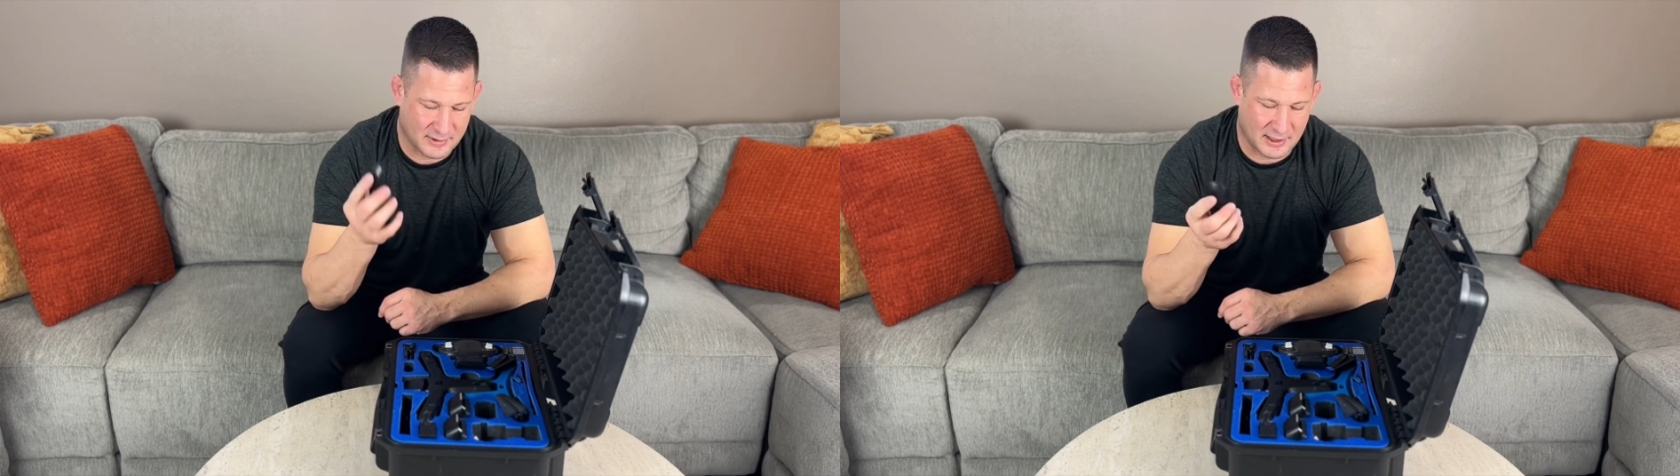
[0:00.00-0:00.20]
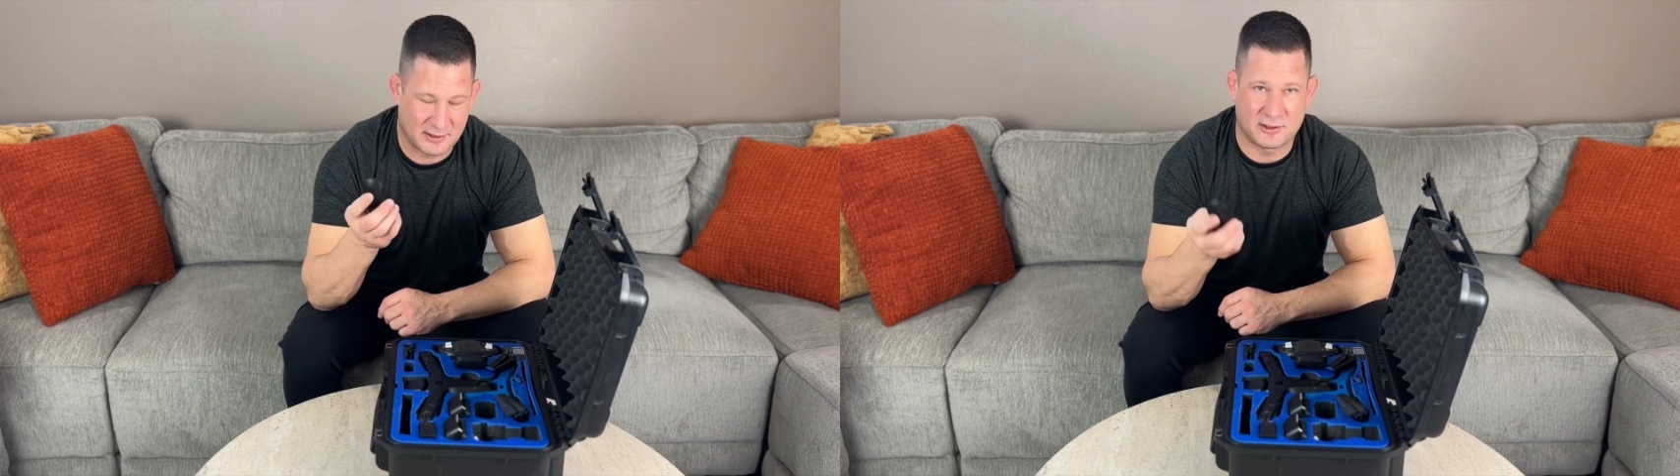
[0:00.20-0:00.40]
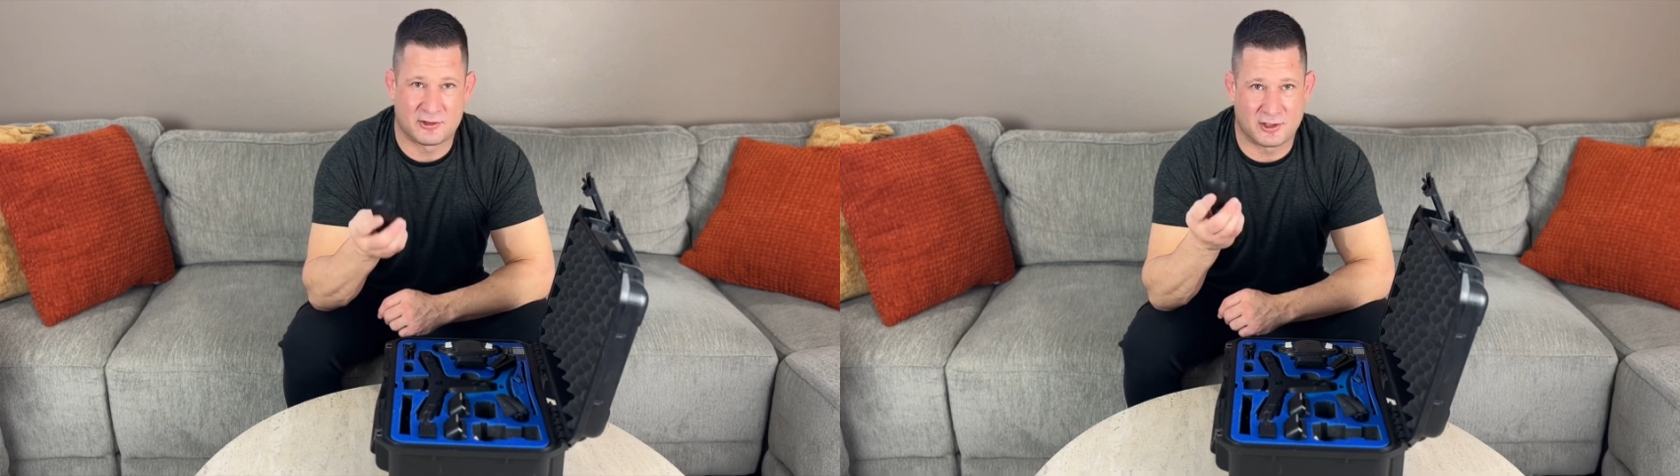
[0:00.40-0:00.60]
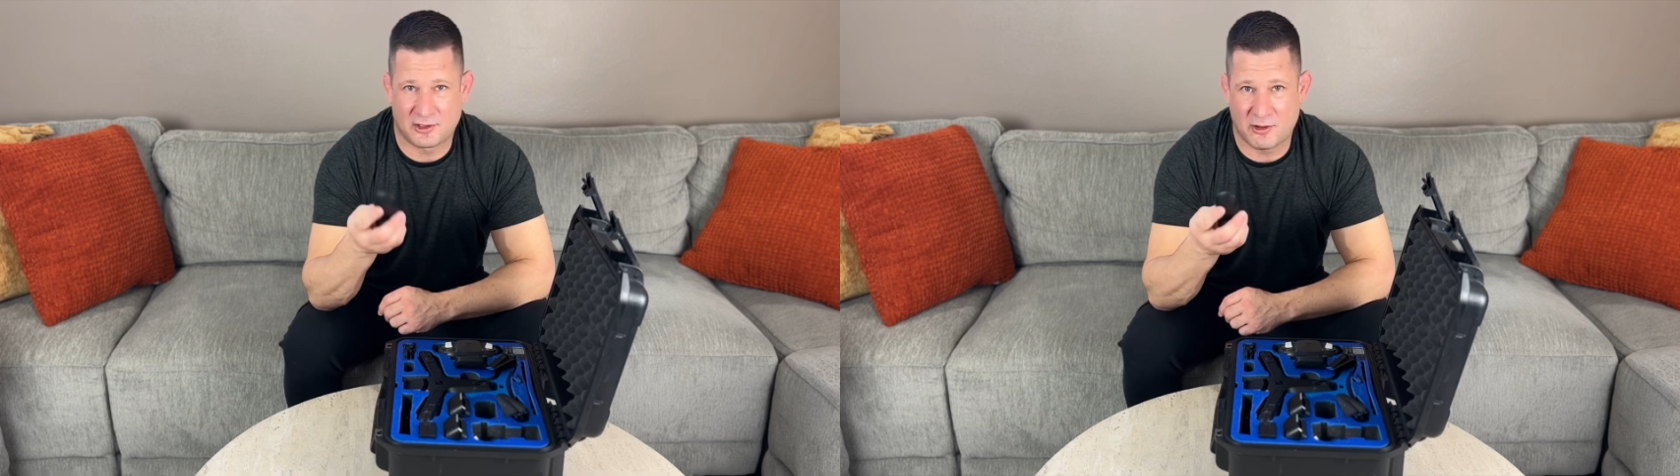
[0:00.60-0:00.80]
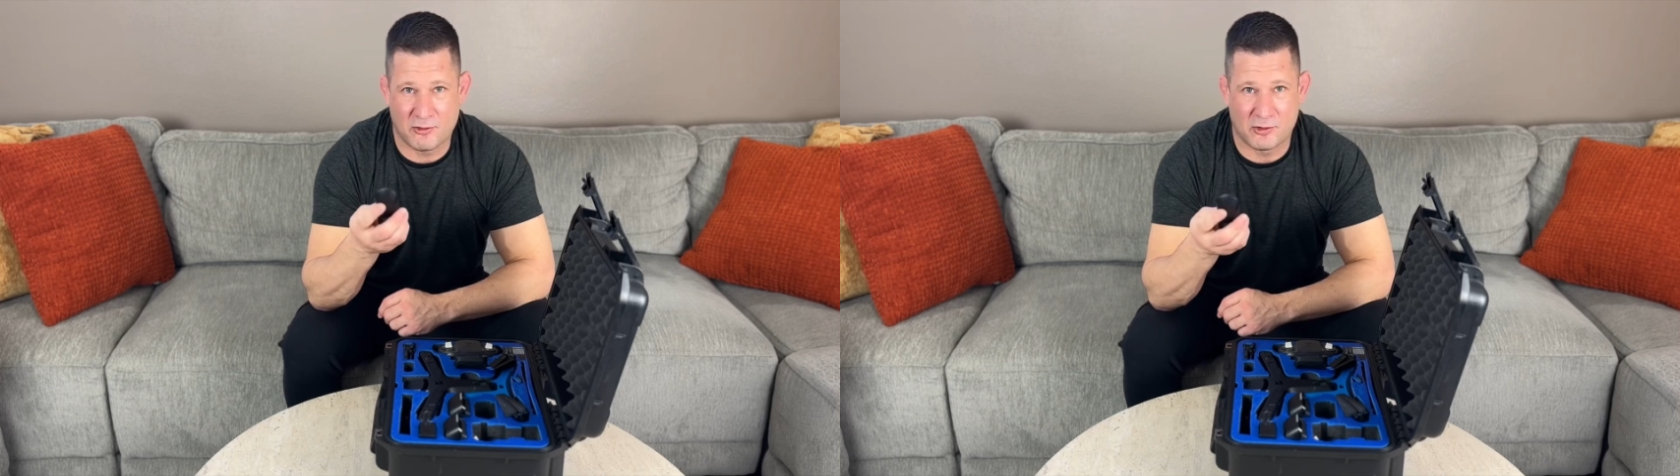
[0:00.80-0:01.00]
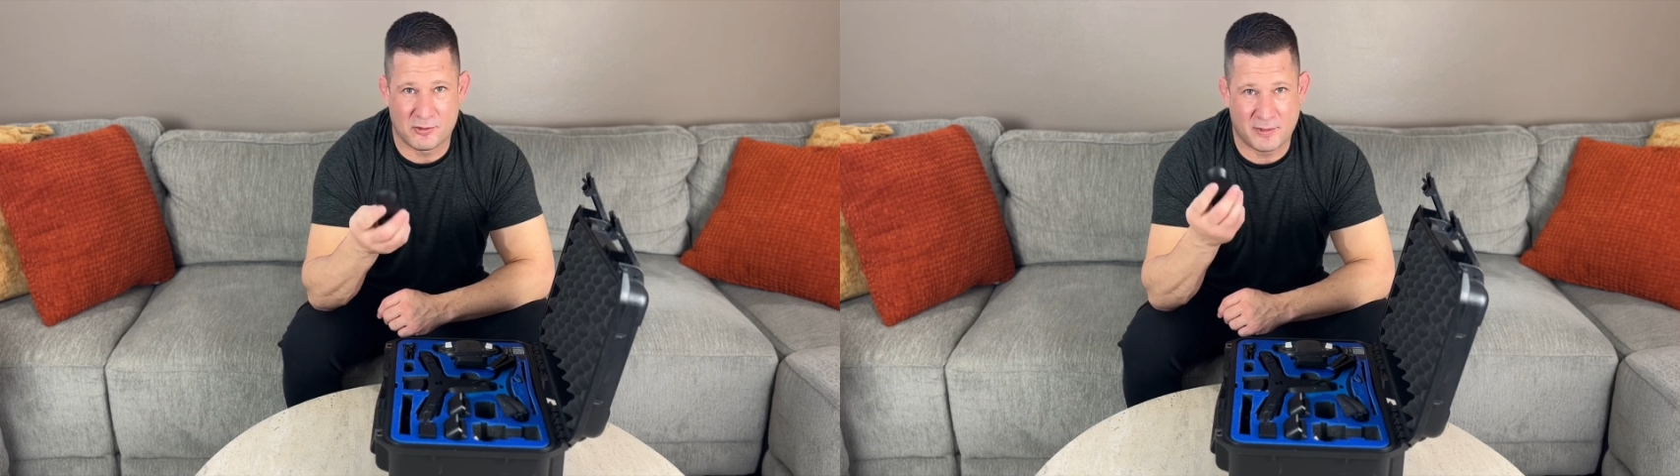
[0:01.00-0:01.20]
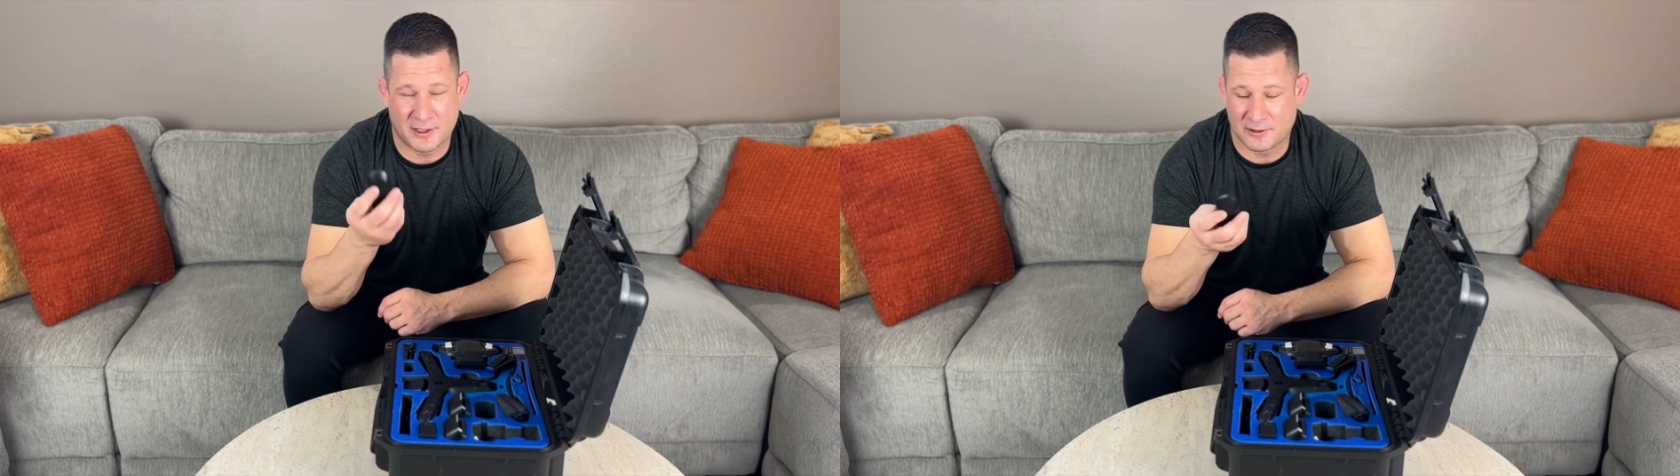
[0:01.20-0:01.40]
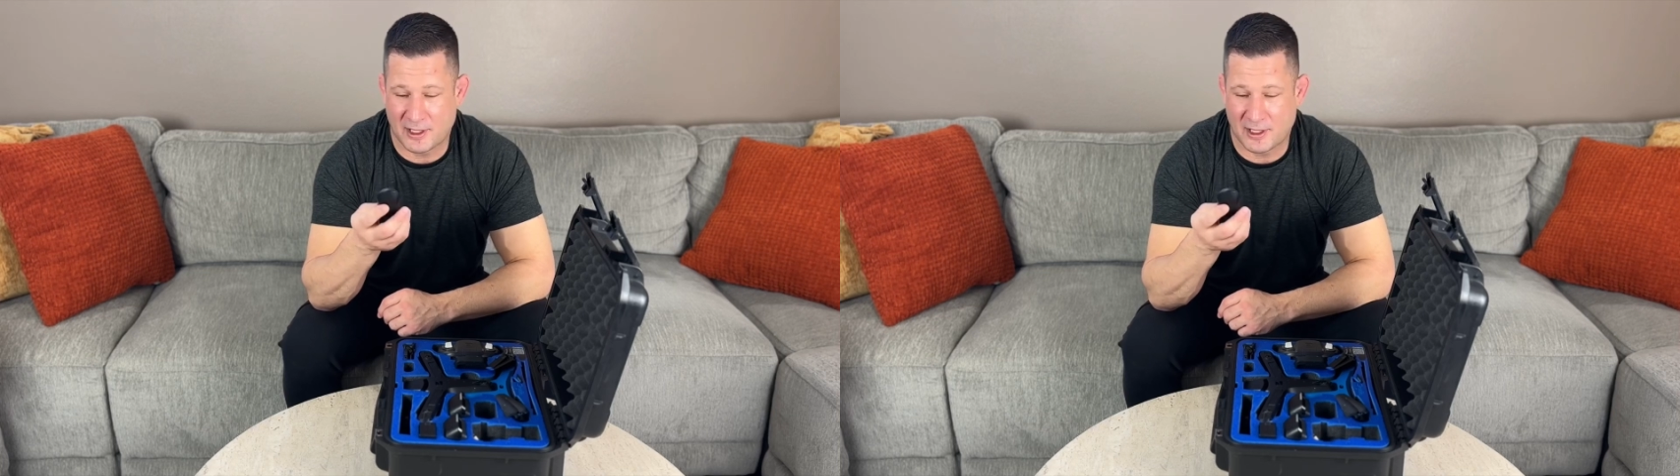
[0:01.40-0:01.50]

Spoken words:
This is just cool, man.